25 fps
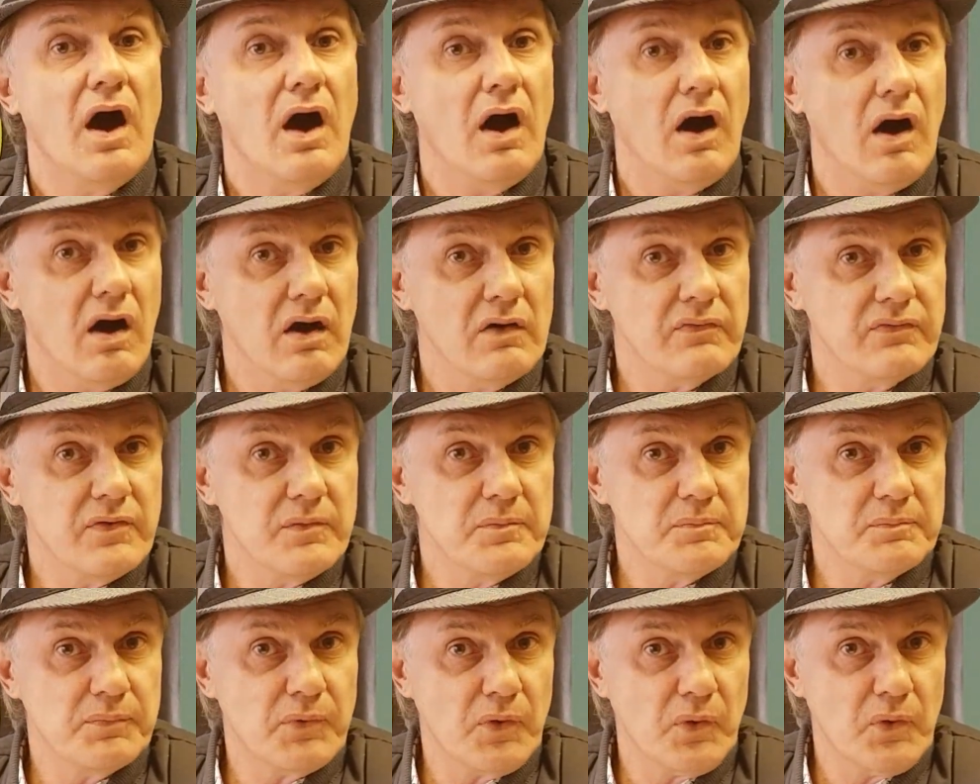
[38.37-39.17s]
half
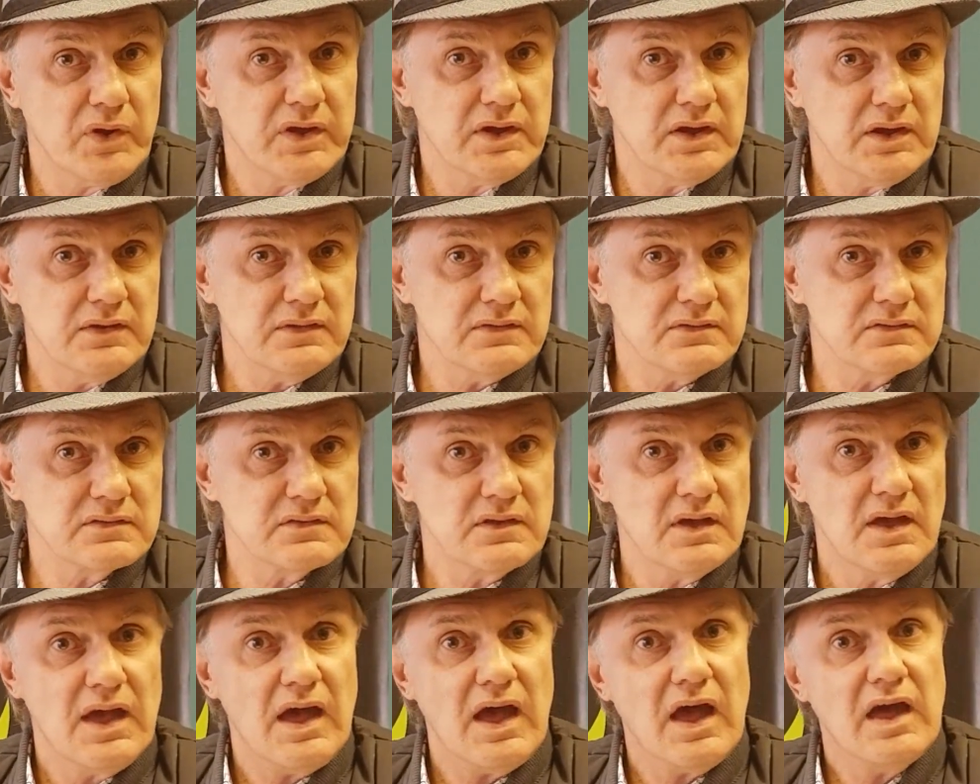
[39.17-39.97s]
employers
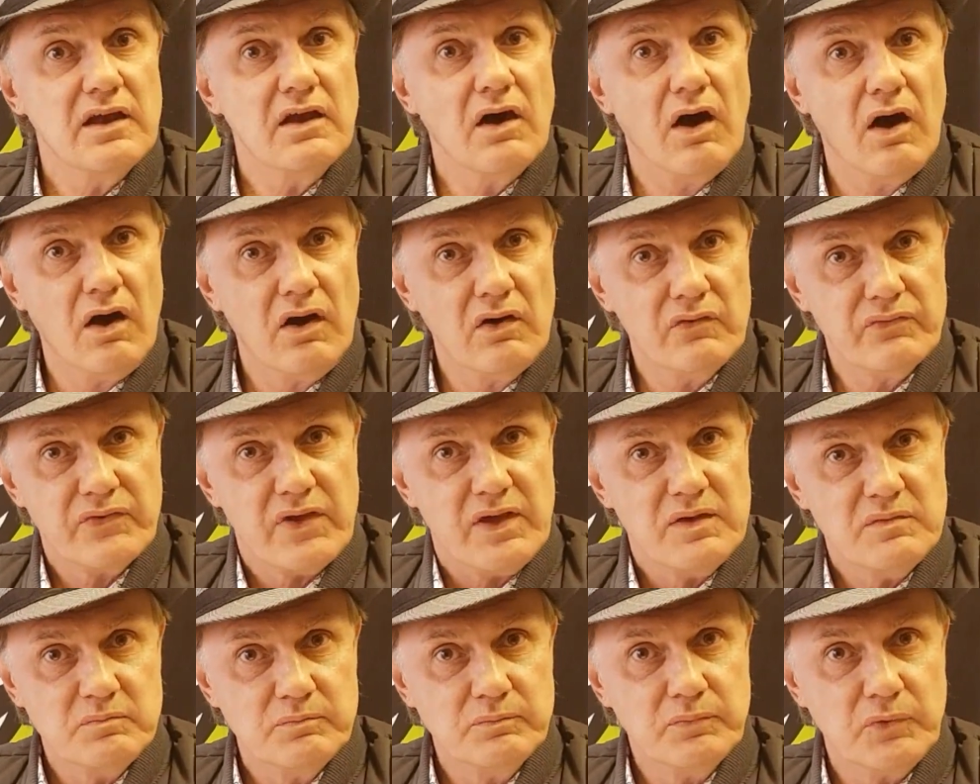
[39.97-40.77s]
and half
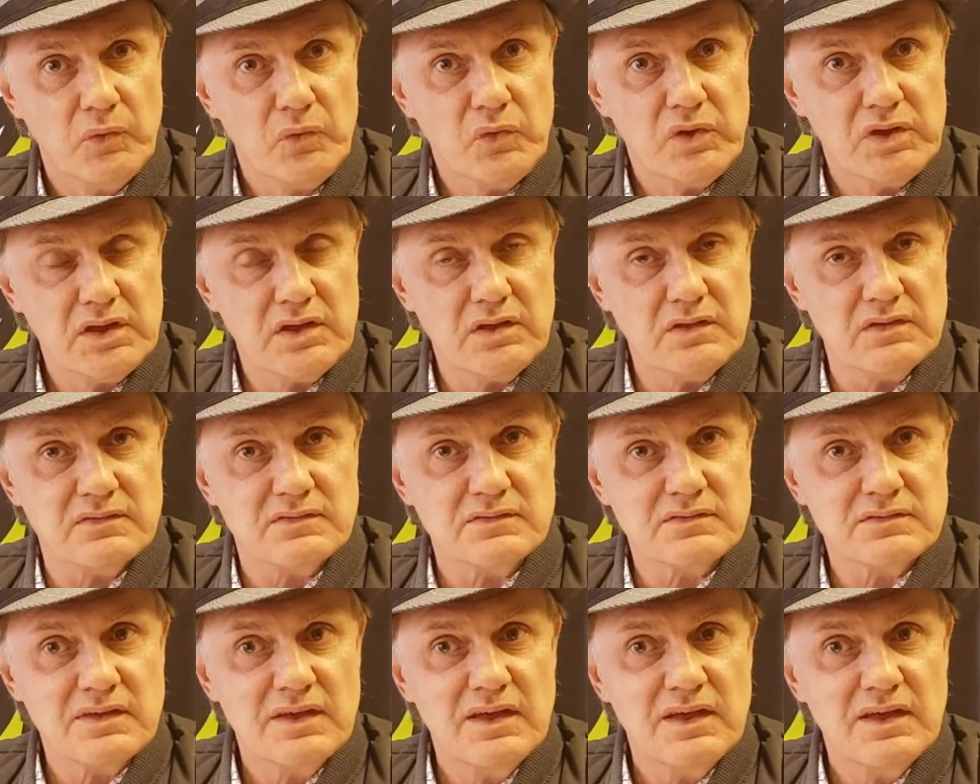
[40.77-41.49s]
employees.